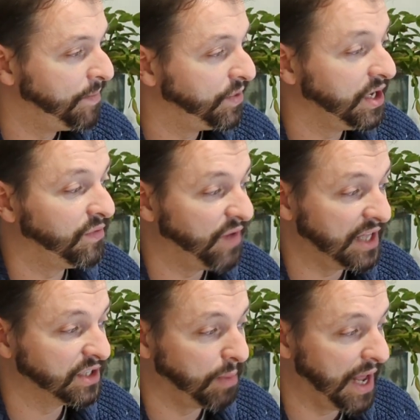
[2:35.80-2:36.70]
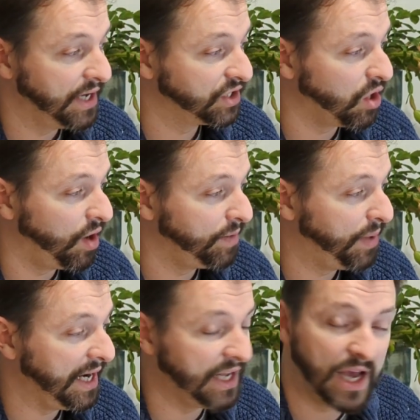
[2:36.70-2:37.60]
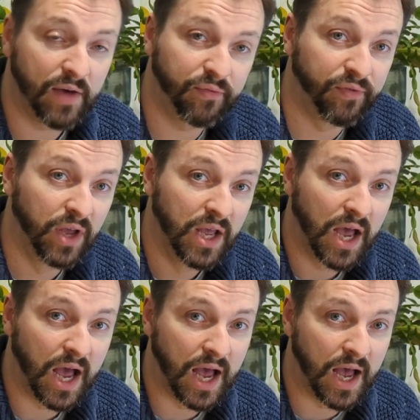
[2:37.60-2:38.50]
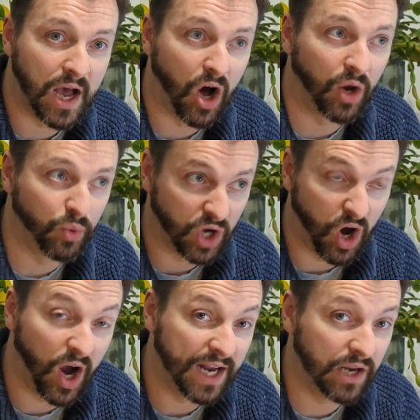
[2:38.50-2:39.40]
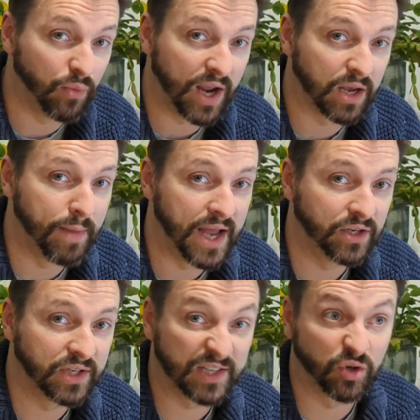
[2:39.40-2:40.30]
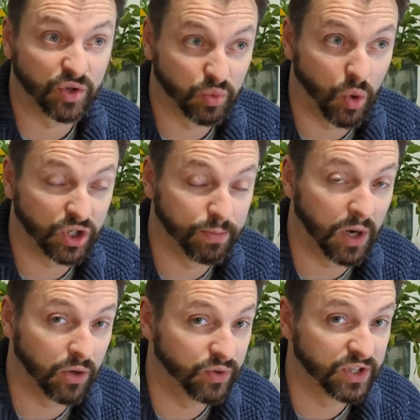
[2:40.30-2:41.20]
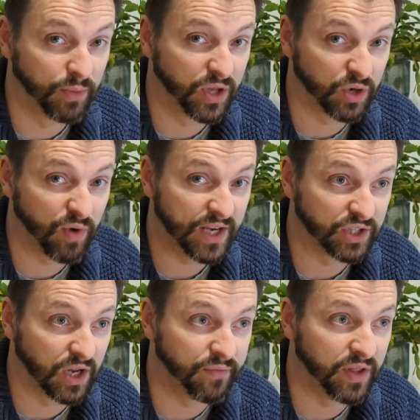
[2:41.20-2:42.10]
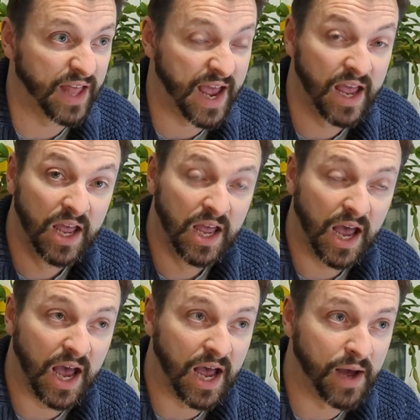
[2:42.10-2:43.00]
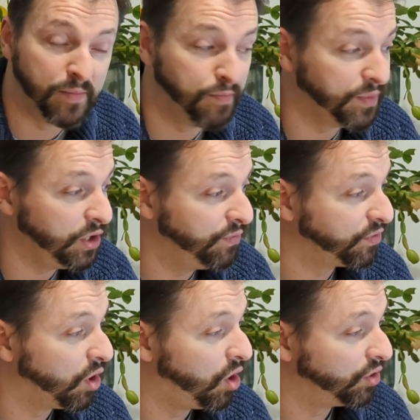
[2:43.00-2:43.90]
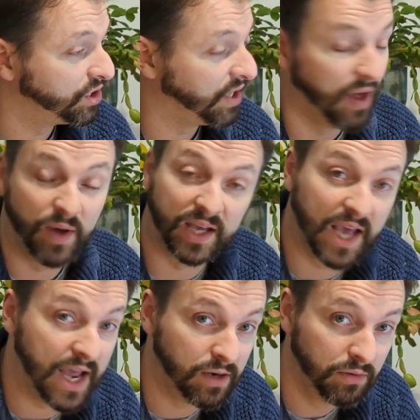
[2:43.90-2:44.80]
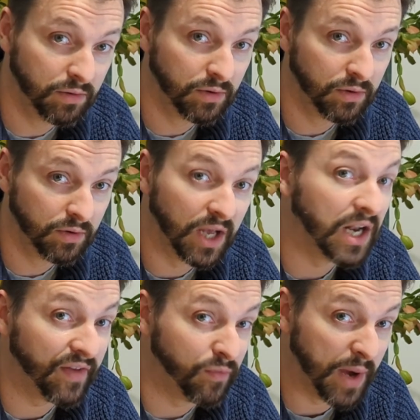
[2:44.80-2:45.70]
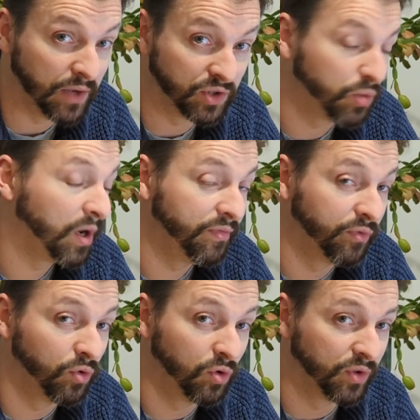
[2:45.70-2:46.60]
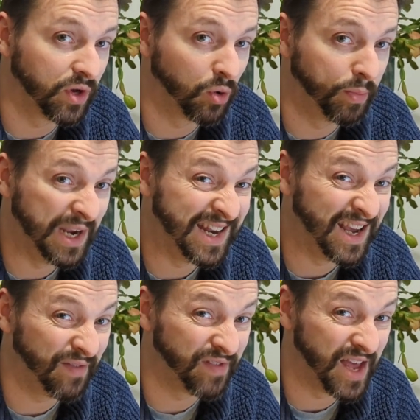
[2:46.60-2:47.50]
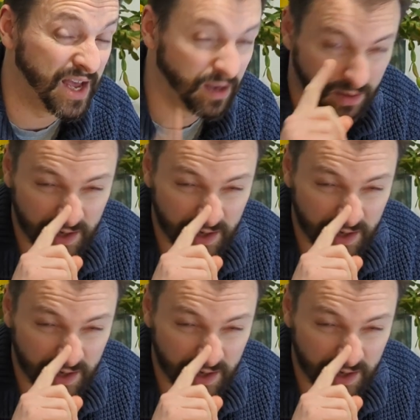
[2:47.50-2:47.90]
The Advanced Player's Guide PDF, I would highly recommend. That's got Swashbuckler and some other great stuff in there. You've got, again, £11.24 on the old PDF there,